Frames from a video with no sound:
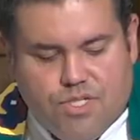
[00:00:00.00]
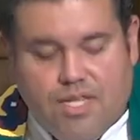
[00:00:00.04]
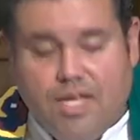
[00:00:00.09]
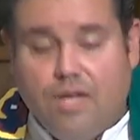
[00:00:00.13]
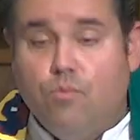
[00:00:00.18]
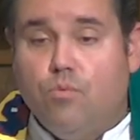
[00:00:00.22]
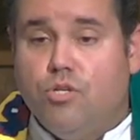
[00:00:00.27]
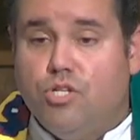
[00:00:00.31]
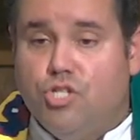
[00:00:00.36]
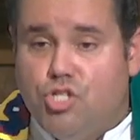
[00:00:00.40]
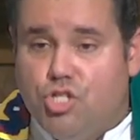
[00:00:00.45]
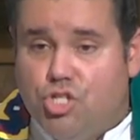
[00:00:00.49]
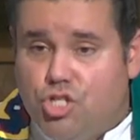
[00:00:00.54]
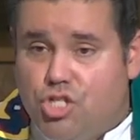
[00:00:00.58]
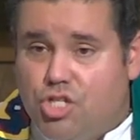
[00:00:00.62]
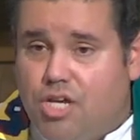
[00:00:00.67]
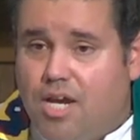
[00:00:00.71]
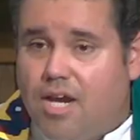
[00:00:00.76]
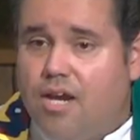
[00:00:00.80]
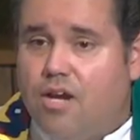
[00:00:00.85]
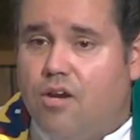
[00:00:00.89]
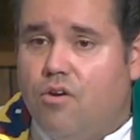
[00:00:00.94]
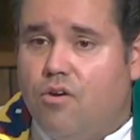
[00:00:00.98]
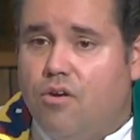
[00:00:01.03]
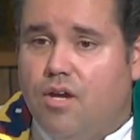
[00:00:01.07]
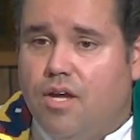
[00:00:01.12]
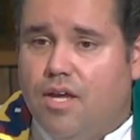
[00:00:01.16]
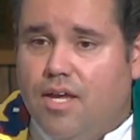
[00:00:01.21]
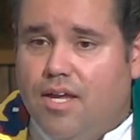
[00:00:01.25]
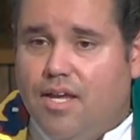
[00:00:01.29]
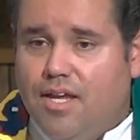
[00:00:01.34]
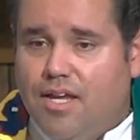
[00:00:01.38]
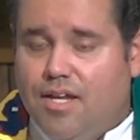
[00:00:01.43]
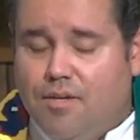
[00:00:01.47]
would share
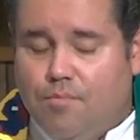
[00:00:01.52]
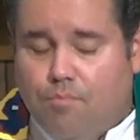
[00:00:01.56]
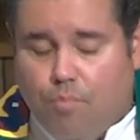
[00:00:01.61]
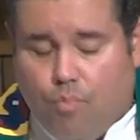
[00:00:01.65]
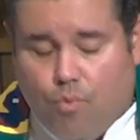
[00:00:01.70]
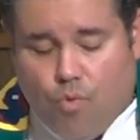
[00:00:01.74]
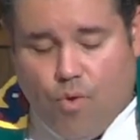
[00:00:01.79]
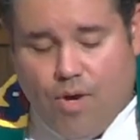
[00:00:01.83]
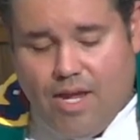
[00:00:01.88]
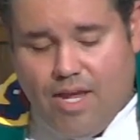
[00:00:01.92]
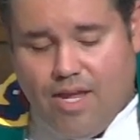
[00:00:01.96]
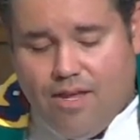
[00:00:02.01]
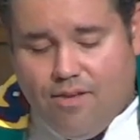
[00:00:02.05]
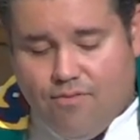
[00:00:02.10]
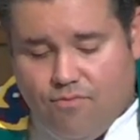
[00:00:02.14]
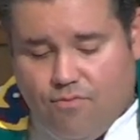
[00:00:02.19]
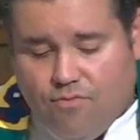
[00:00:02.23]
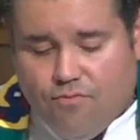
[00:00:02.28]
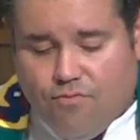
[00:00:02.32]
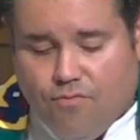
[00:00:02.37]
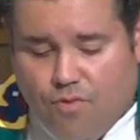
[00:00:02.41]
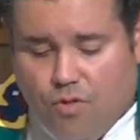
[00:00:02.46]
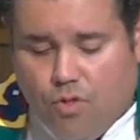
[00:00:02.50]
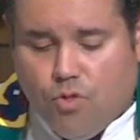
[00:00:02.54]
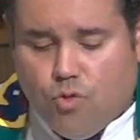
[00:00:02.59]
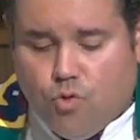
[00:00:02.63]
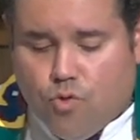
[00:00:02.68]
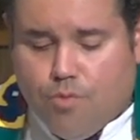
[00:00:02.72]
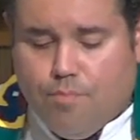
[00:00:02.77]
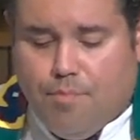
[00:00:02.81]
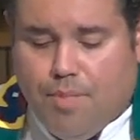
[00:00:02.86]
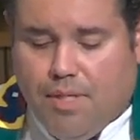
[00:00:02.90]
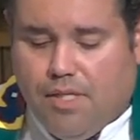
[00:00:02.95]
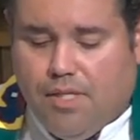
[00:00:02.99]
in brave
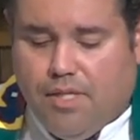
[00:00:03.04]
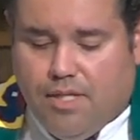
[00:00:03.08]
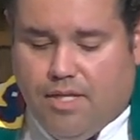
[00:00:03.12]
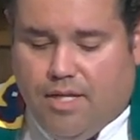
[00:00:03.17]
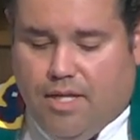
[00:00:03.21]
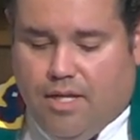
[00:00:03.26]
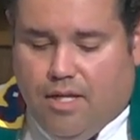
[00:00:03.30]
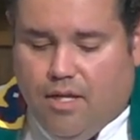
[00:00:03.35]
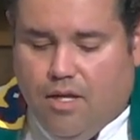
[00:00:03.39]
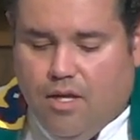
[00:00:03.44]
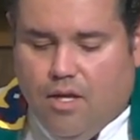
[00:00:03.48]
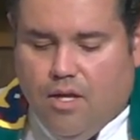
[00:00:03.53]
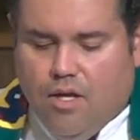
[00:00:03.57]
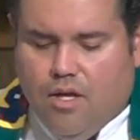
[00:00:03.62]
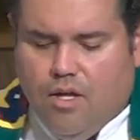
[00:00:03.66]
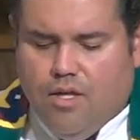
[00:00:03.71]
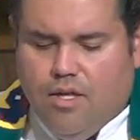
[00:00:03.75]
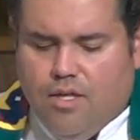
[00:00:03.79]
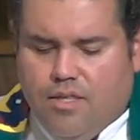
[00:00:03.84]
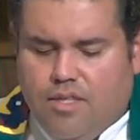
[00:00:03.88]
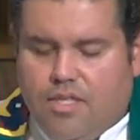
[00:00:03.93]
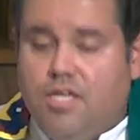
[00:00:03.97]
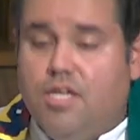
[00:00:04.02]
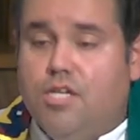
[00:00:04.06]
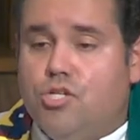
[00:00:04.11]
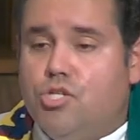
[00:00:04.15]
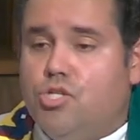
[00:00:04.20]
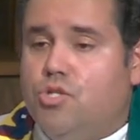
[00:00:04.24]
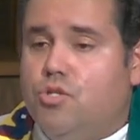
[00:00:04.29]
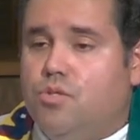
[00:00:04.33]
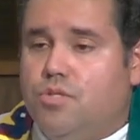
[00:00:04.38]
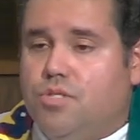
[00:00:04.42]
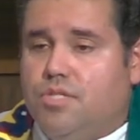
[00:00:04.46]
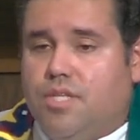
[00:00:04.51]
vulnerability the
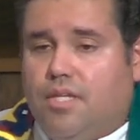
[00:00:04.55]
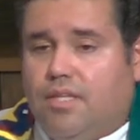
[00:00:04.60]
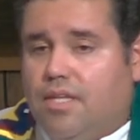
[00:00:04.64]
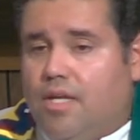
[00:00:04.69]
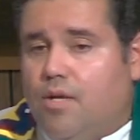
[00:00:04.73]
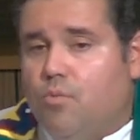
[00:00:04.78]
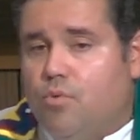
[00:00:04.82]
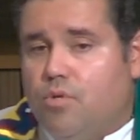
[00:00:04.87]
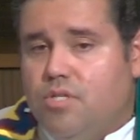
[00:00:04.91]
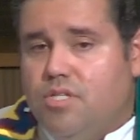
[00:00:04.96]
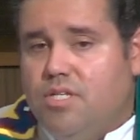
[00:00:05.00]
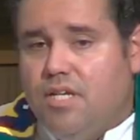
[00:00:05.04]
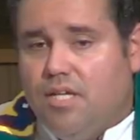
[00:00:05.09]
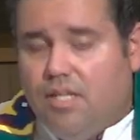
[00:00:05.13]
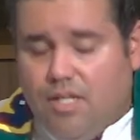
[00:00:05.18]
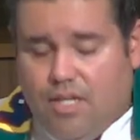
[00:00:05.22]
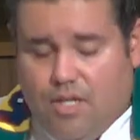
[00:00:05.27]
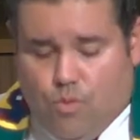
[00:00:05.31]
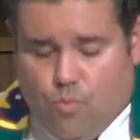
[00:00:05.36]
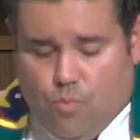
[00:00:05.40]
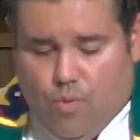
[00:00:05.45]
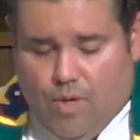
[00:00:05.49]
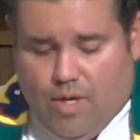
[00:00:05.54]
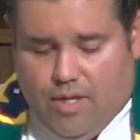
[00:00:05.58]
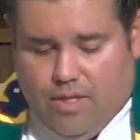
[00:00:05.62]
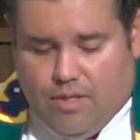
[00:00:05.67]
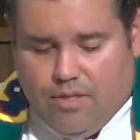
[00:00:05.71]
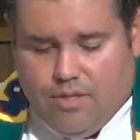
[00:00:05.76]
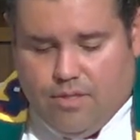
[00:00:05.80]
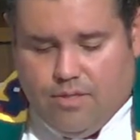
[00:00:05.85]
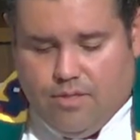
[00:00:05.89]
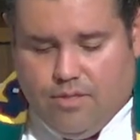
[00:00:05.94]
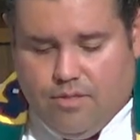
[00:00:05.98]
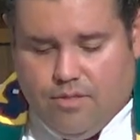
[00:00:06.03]
issues that they were dealing with,
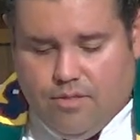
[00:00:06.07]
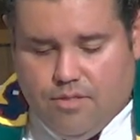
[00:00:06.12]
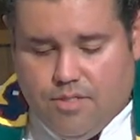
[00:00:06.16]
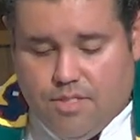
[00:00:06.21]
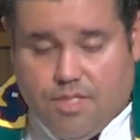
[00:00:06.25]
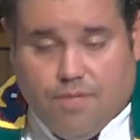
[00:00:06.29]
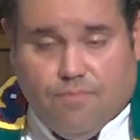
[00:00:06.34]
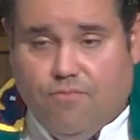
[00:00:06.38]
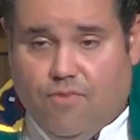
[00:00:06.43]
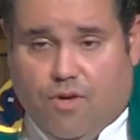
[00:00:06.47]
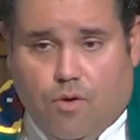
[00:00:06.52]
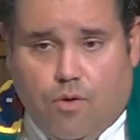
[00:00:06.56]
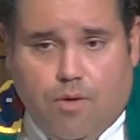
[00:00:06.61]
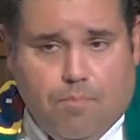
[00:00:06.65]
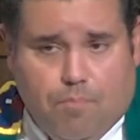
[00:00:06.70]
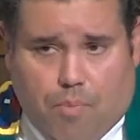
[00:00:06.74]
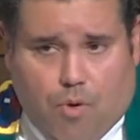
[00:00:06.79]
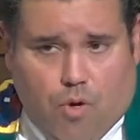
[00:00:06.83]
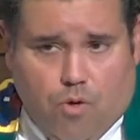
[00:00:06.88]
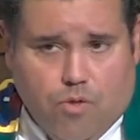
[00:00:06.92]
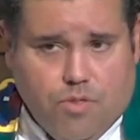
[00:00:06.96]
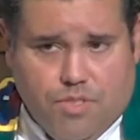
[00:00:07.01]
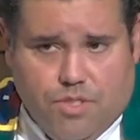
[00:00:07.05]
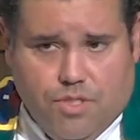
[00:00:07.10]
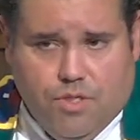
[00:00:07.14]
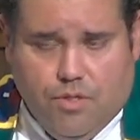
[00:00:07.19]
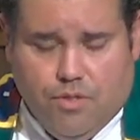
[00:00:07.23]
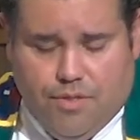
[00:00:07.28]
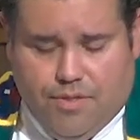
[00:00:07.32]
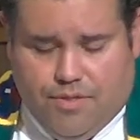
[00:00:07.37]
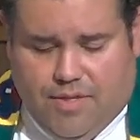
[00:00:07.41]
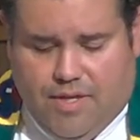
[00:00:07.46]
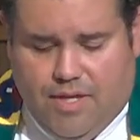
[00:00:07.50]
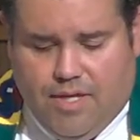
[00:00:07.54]
some very personal
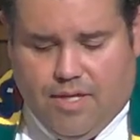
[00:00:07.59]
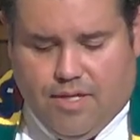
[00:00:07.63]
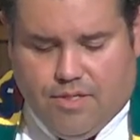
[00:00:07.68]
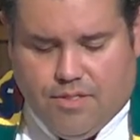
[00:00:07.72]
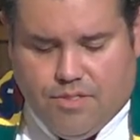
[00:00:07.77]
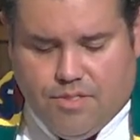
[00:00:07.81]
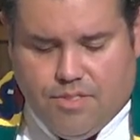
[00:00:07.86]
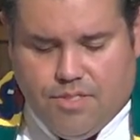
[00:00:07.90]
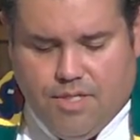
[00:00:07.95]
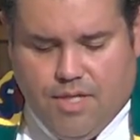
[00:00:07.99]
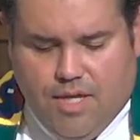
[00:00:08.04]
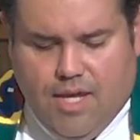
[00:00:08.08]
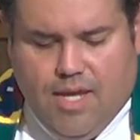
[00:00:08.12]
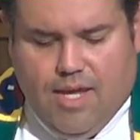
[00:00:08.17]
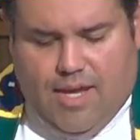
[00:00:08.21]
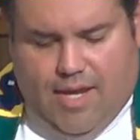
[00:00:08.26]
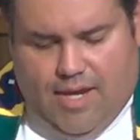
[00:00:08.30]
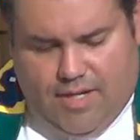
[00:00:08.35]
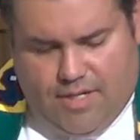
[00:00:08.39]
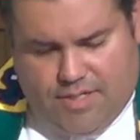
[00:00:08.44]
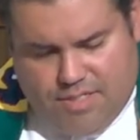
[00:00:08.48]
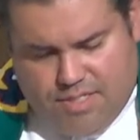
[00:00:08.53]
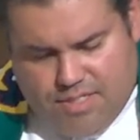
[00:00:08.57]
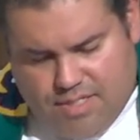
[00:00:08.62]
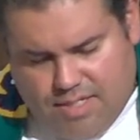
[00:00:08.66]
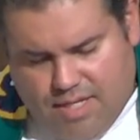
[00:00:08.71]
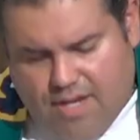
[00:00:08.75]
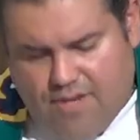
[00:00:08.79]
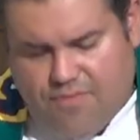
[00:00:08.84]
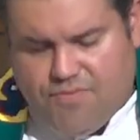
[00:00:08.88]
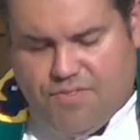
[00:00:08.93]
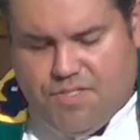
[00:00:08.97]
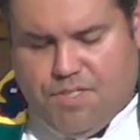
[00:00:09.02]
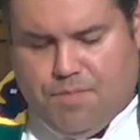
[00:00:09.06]
things, in a
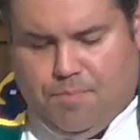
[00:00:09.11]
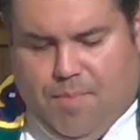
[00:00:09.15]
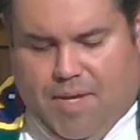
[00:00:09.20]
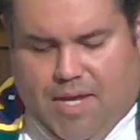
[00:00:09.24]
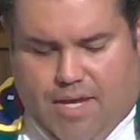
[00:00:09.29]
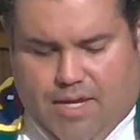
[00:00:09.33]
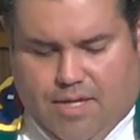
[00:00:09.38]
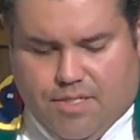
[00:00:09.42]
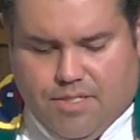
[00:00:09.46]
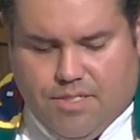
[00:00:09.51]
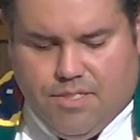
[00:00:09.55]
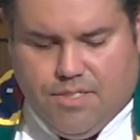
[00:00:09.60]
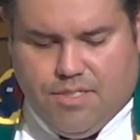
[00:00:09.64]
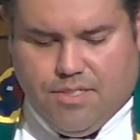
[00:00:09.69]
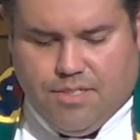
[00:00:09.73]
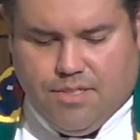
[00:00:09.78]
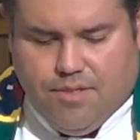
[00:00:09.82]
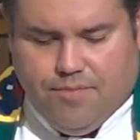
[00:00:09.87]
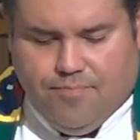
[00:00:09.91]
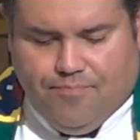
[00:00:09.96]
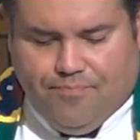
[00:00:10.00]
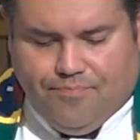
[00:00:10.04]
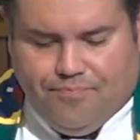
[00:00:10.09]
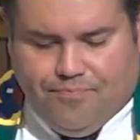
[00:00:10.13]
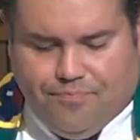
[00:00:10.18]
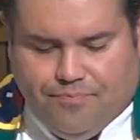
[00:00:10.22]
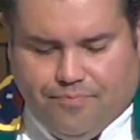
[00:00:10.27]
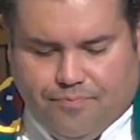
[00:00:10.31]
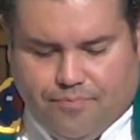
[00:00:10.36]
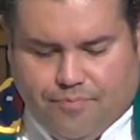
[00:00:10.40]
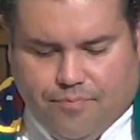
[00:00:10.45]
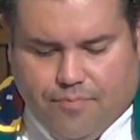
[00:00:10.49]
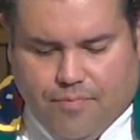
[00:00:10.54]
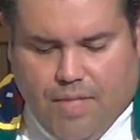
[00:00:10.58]
safe space.
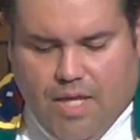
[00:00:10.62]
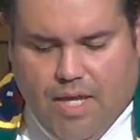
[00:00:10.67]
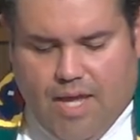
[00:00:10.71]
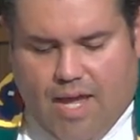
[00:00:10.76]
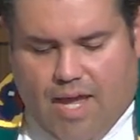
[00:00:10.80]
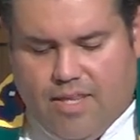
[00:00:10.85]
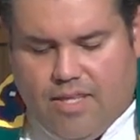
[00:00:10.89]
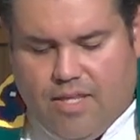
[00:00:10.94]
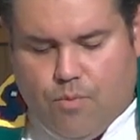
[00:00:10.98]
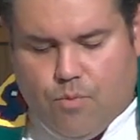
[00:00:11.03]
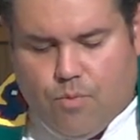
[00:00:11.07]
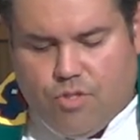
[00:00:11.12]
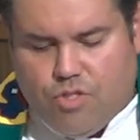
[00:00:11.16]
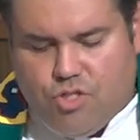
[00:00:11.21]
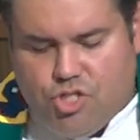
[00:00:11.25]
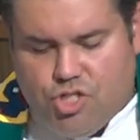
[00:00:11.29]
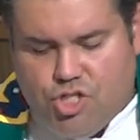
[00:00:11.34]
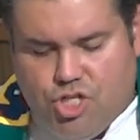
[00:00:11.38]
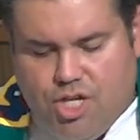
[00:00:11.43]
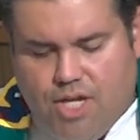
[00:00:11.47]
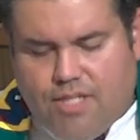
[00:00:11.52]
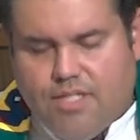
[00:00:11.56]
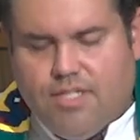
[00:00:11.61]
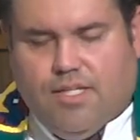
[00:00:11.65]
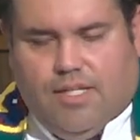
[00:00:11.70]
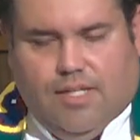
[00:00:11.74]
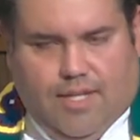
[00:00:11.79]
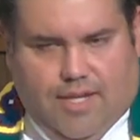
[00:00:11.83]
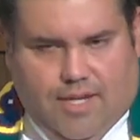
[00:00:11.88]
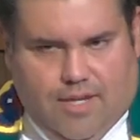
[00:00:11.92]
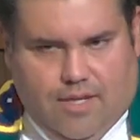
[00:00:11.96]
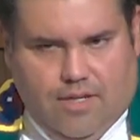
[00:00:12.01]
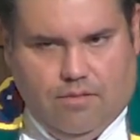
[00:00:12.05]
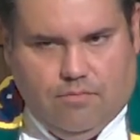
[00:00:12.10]
And they would
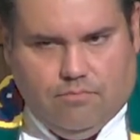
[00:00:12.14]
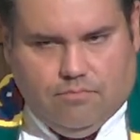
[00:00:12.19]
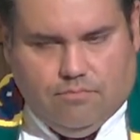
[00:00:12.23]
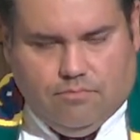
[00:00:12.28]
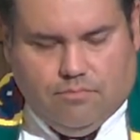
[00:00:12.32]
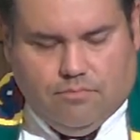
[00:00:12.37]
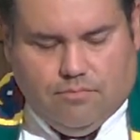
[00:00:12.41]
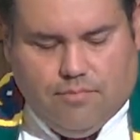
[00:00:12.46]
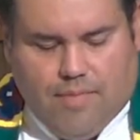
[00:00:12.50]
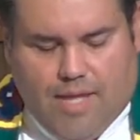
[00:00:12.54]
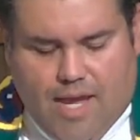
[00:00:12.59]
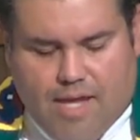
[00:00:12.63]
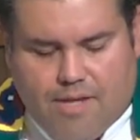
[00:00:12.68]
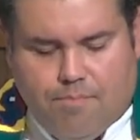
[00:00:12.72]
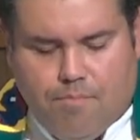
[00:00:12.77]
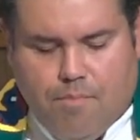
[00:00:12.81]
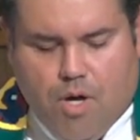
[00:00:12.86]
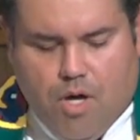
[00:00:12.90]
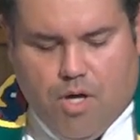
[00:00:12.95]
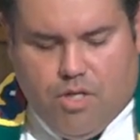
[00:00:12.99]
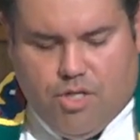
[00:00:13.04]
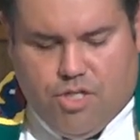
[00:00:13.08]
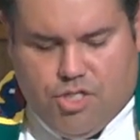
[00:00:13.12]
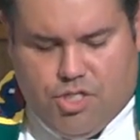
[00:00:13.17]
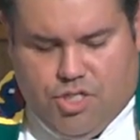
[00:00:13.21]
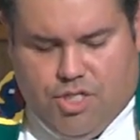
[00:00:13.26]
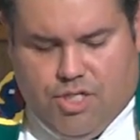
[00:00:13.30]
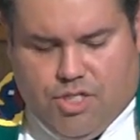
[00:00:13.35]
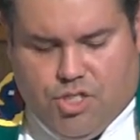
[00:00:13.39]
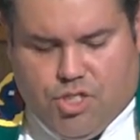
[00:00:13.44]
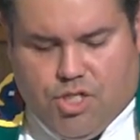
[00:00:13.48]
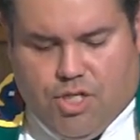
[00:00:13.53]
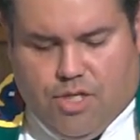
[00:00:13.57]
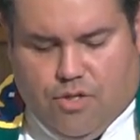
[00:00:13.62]
gently admonish
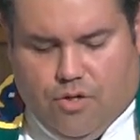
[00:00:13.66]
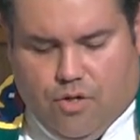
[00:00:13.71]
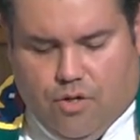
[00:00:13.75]
each other